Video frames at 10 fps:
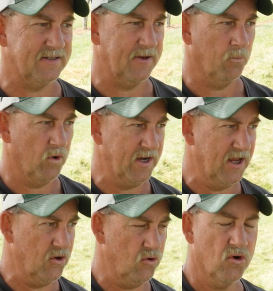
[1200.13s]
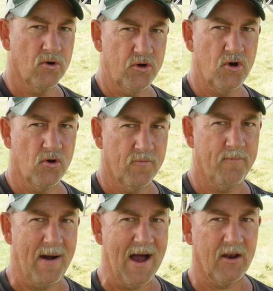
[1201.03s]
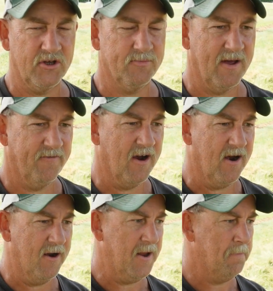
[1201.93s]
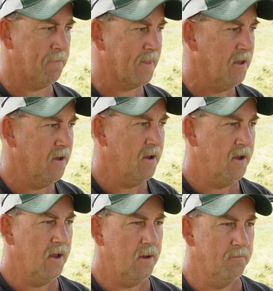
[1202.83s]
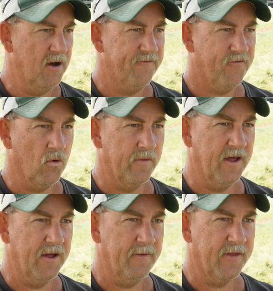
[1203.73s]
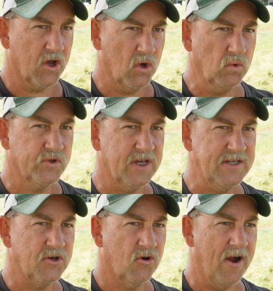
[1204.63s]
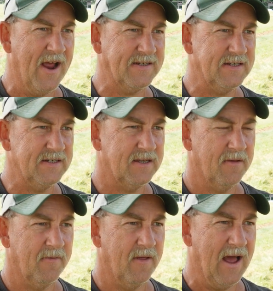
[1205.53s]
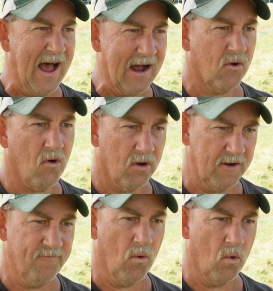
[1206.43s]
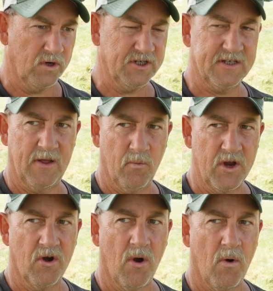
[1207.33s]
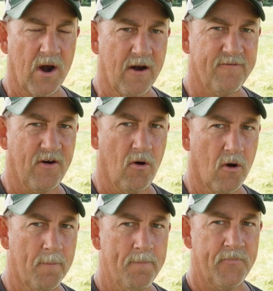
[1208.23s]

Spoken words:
than we do, your mileage may vary. But for the cool season grasses, high quality forages that we grow on our farm,